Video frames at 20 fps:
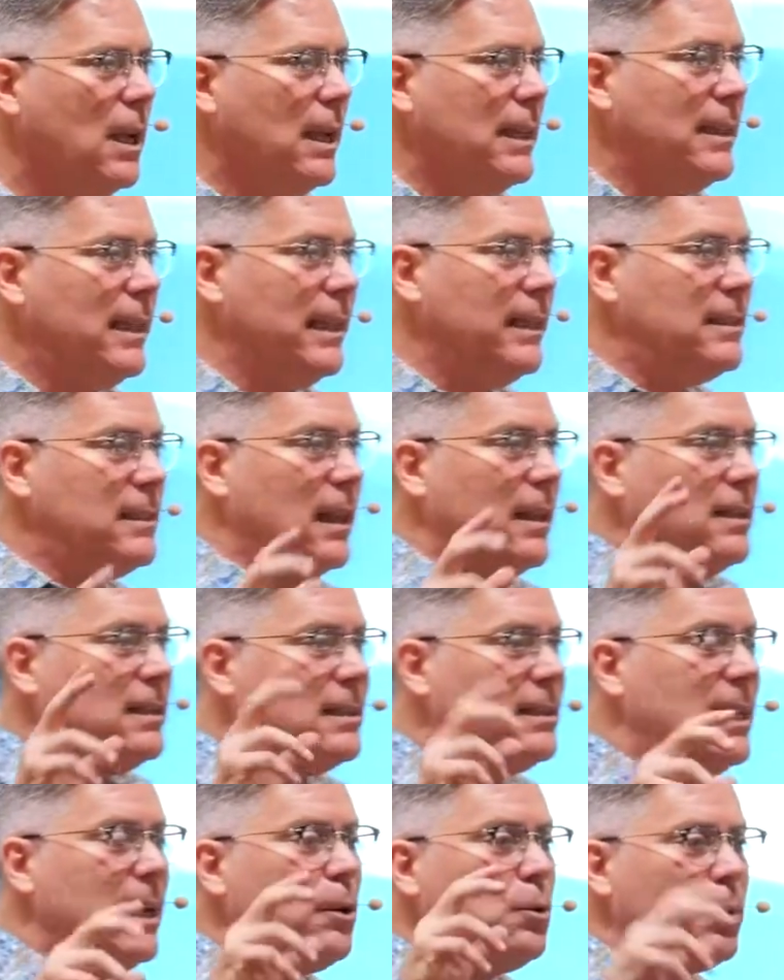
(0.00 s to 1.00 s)
These
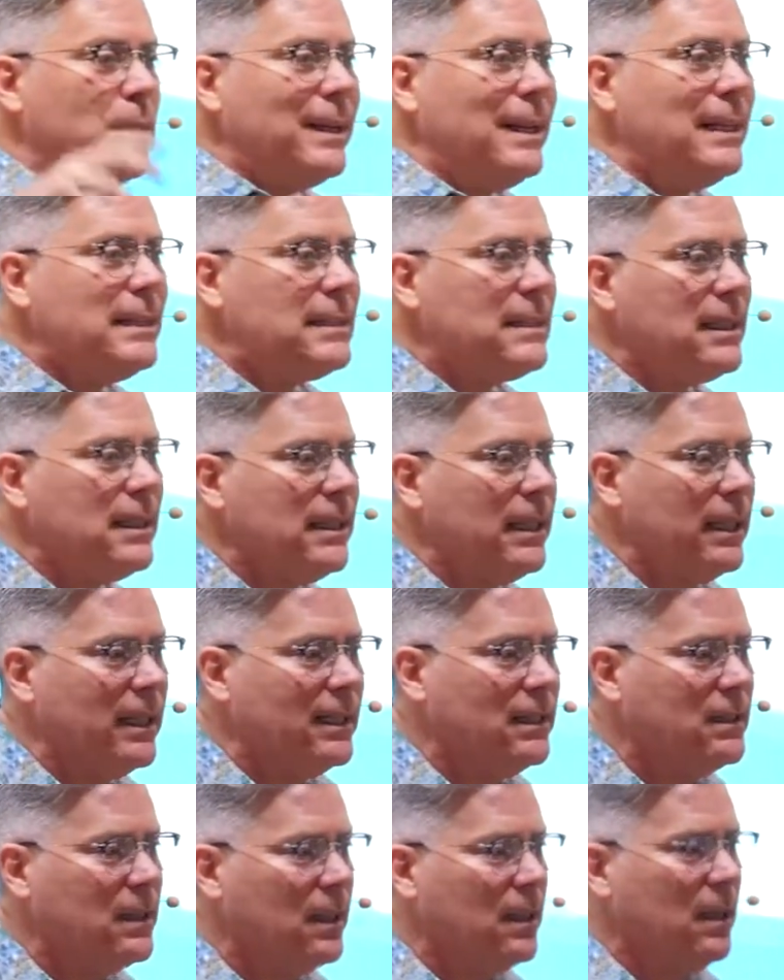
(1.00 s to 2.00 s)

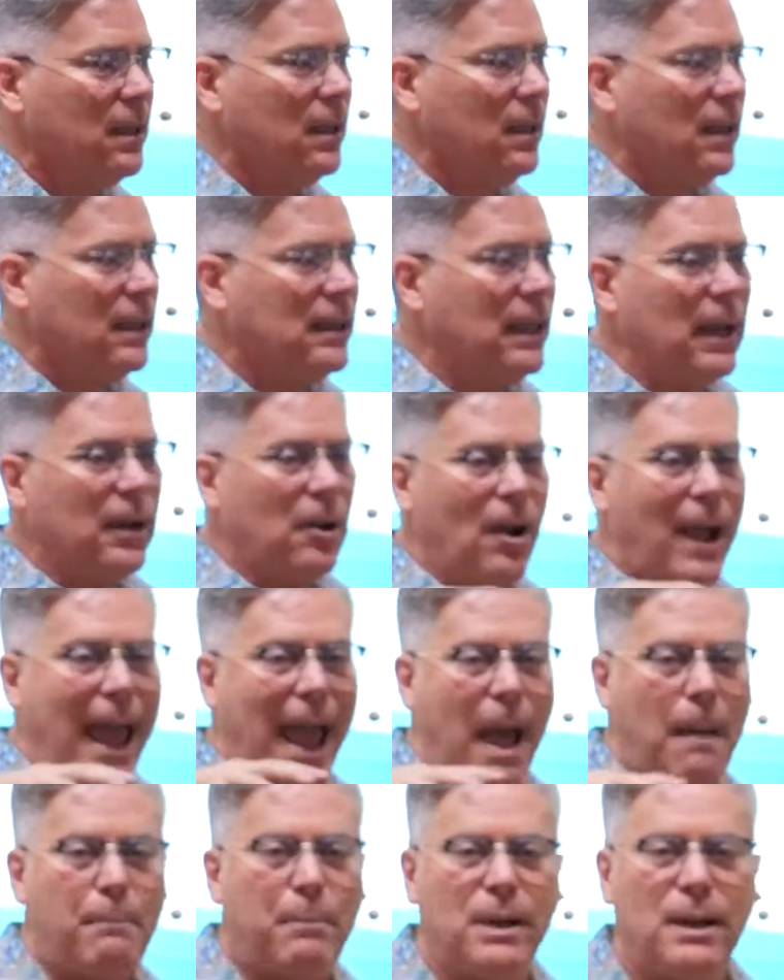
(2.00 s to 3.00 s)
synchronicities that are
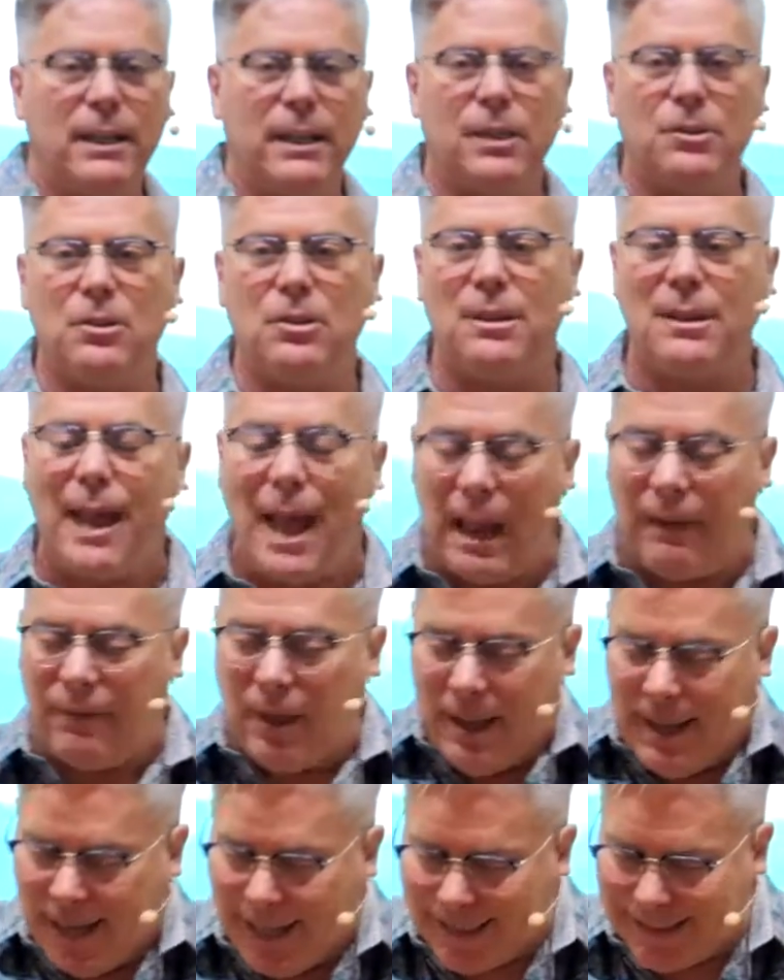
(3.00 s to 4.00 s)
happening in your life
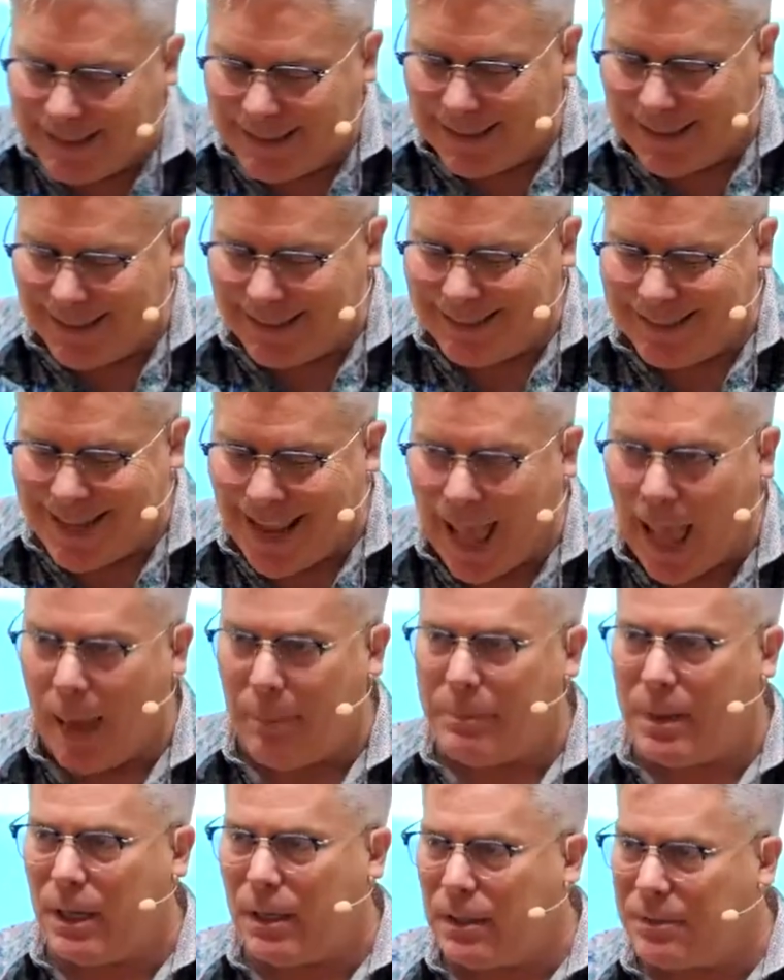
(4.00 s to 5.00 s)
is the
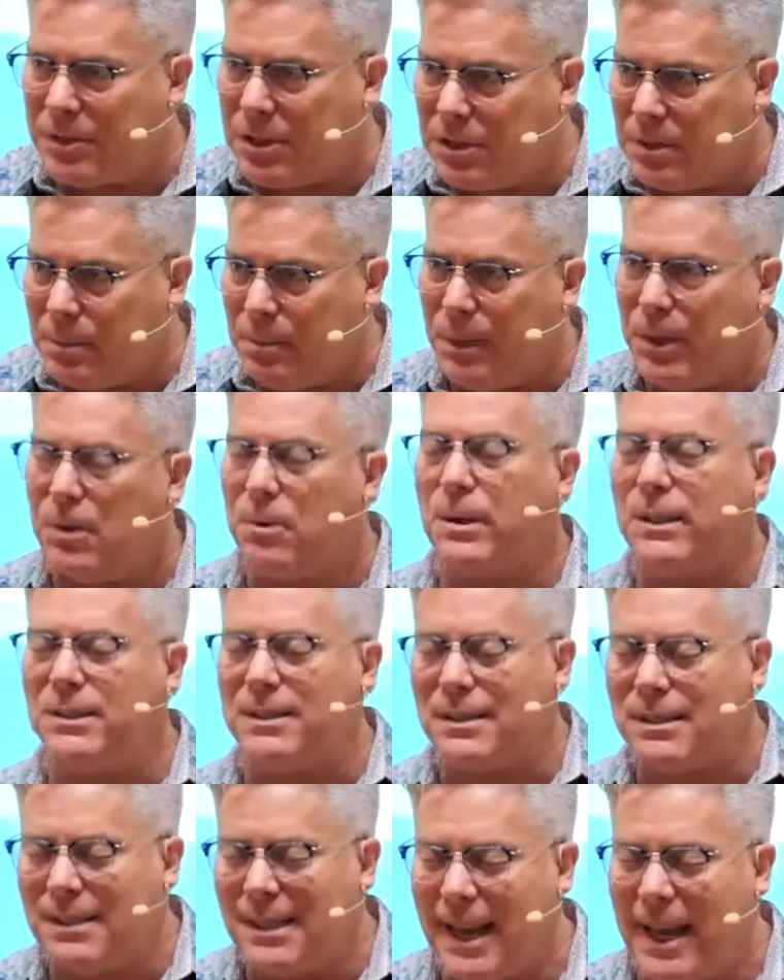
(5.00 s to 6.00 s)
tapping of spirit
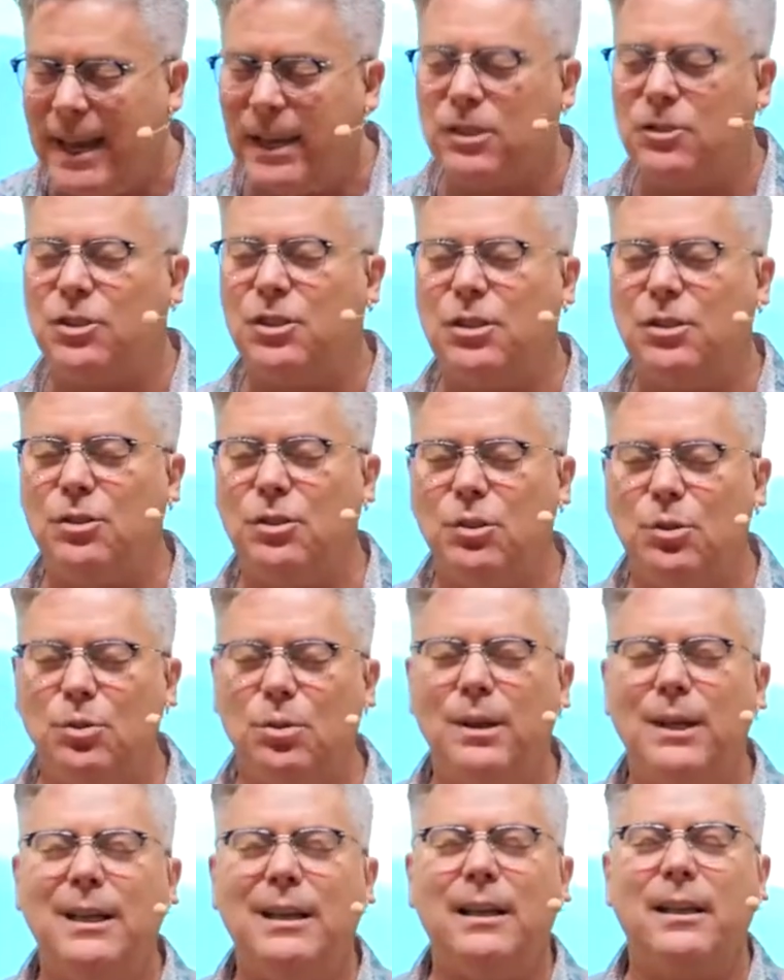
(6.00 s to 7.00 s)
saying to you,
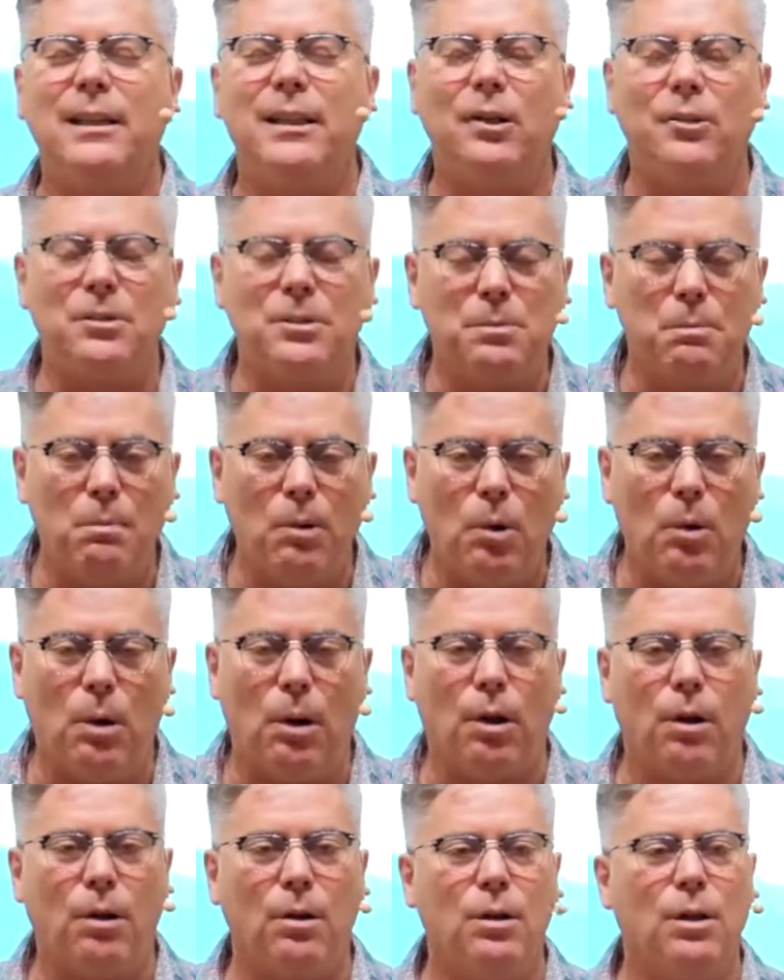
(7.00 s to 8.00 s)
there's
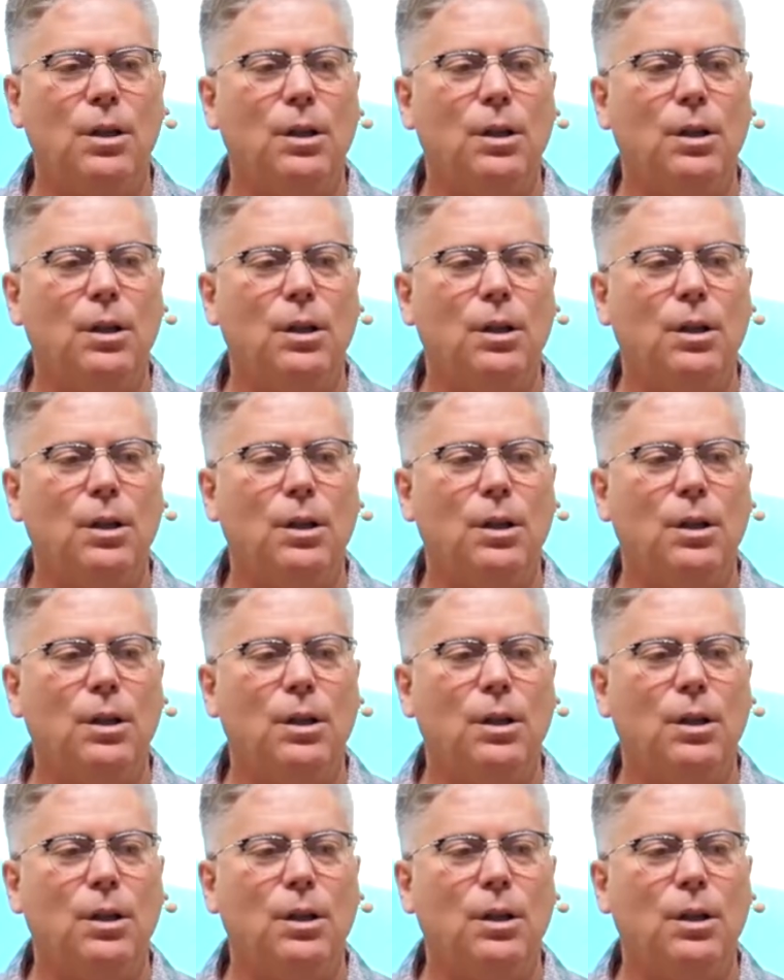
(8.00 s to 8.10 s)
more.